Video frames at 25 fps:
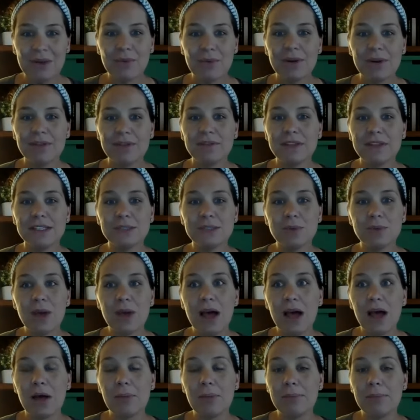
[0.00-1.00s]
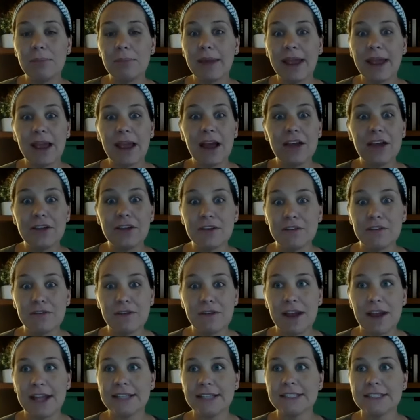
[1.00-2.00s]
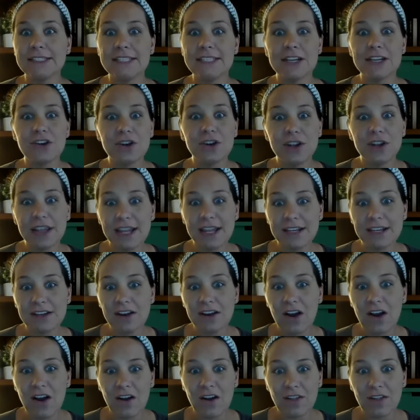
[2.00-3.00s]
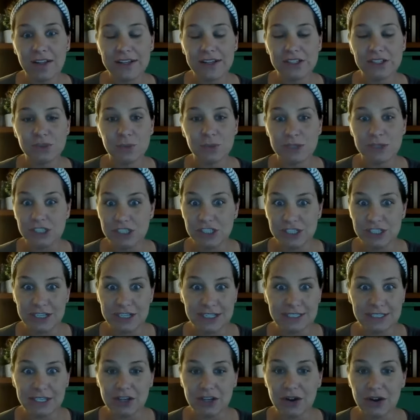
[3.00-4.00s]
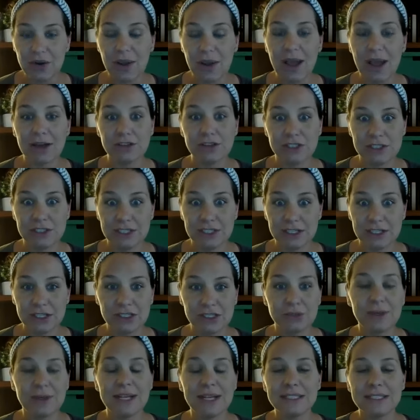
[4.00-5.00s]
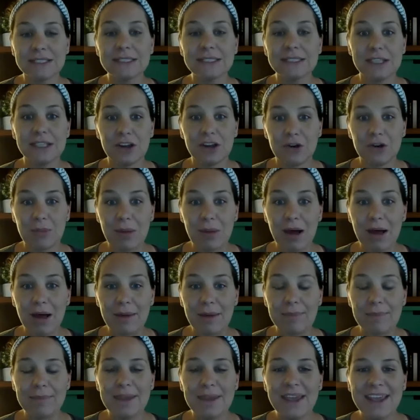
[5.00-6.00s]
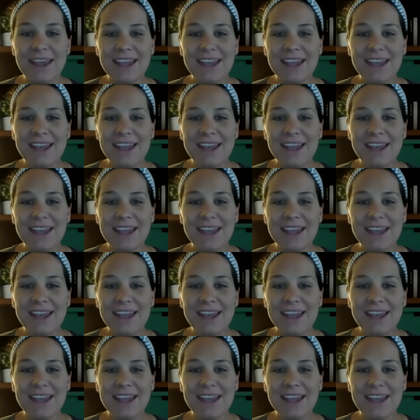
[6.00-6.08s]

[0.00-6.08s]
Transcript: what if this will help my other friend send her kid to college when she doesn't know how she's going to do it as a single mom?